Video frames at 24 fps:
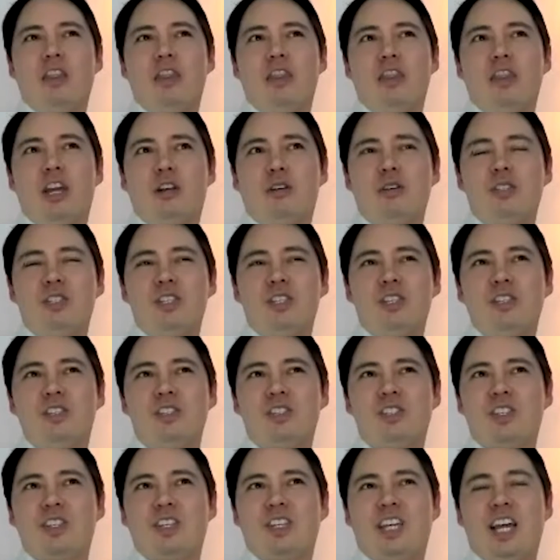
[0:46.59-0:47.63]
there was
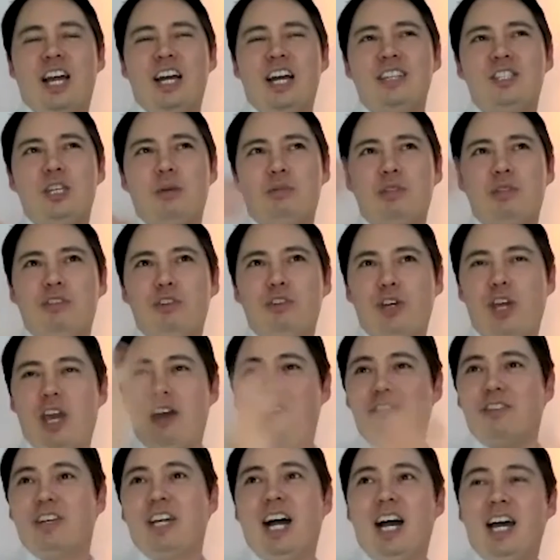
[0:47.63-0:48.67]
this concept of, okay,
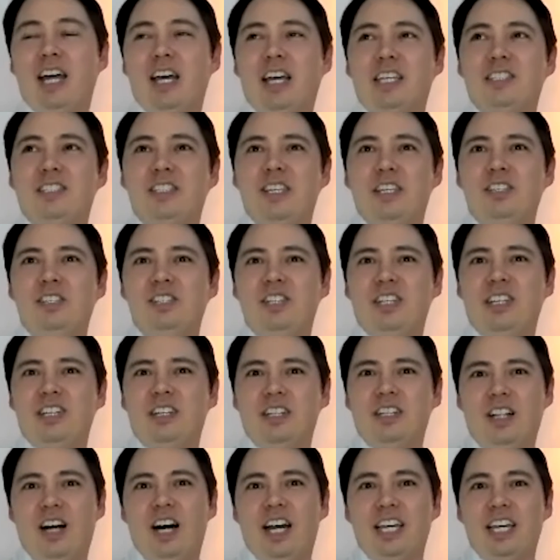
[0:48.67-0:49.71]
I've got existing
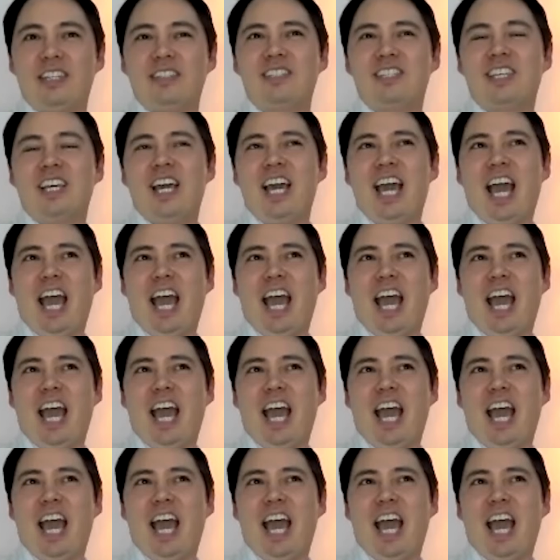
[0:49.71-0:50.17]
clients,